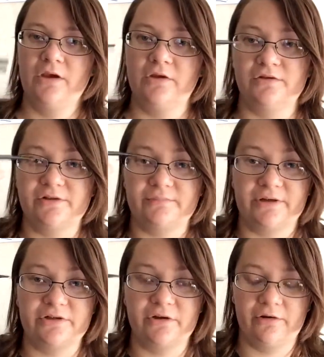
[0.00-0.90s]
use this
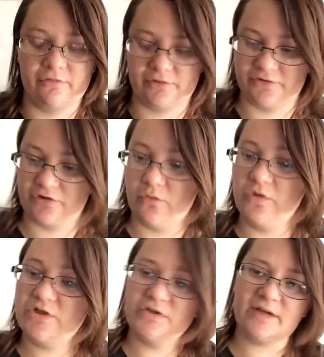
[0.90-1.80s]
brush to go across the top,
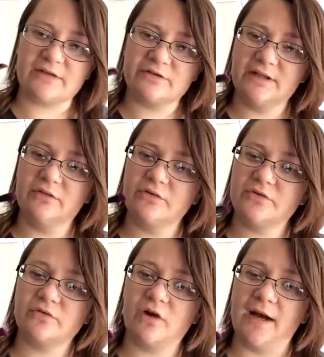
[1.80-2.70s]
which is actually, it looks
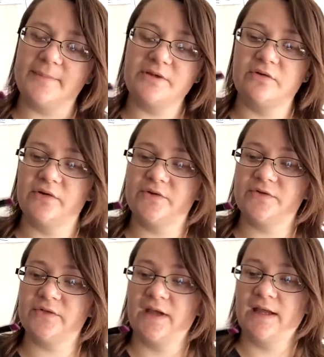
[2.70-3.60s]
alright,
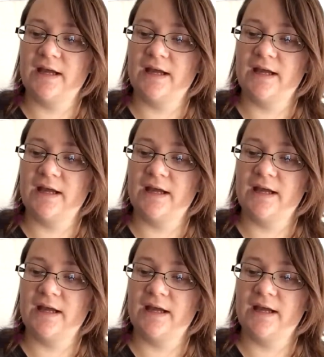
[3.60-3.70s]
because